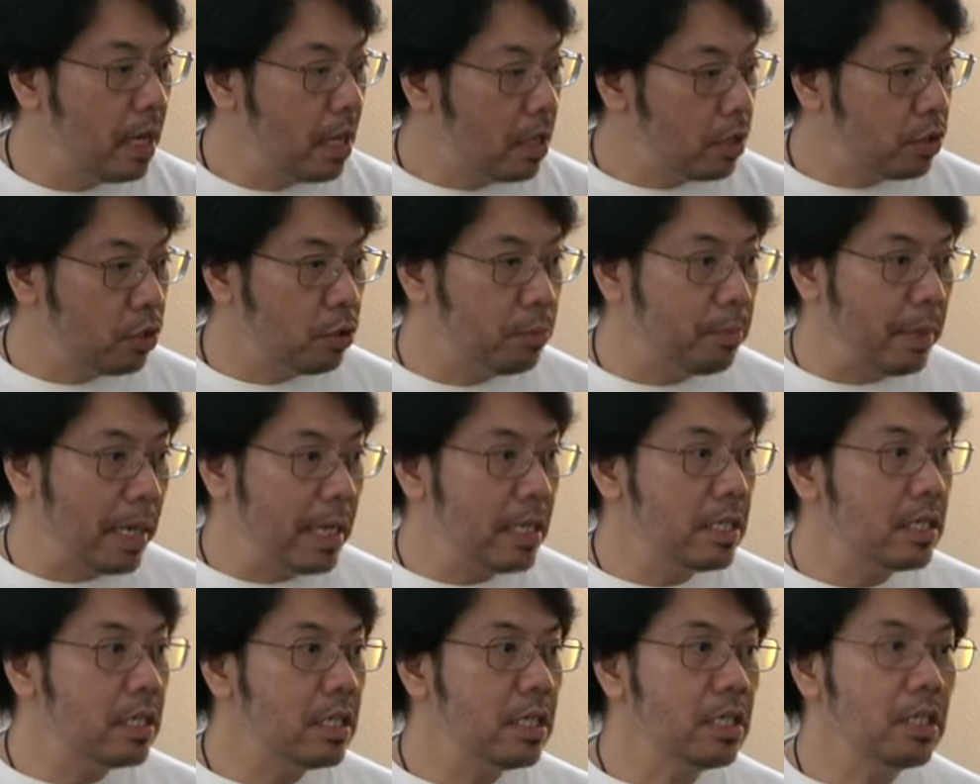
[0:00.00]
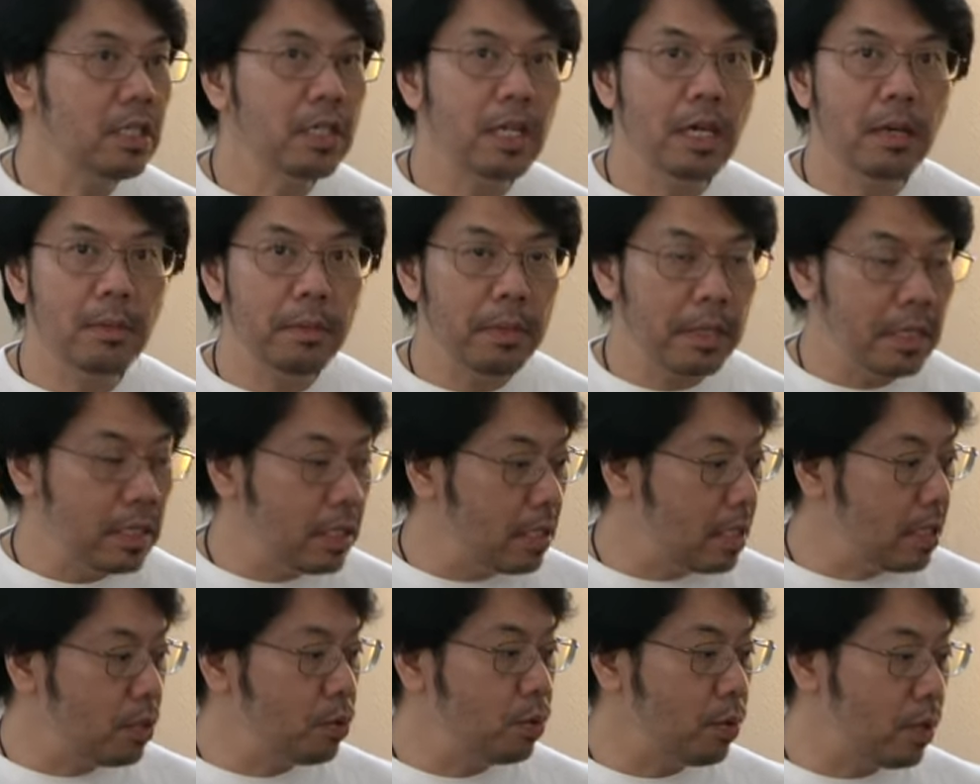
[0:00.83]
So my system is,
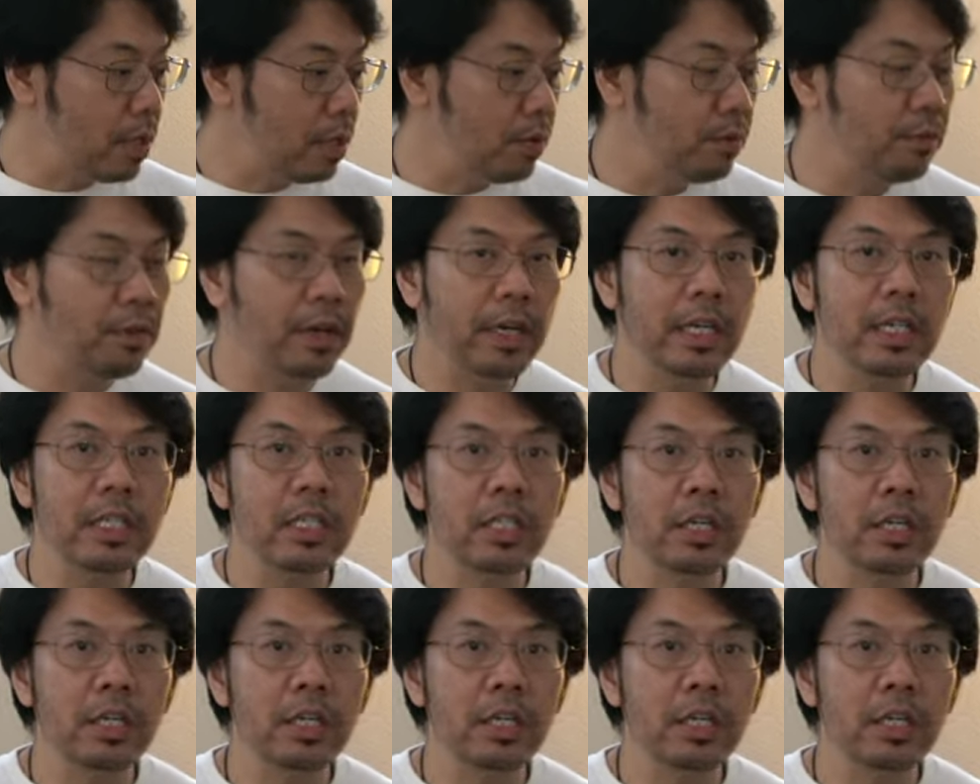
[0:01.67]
this one is very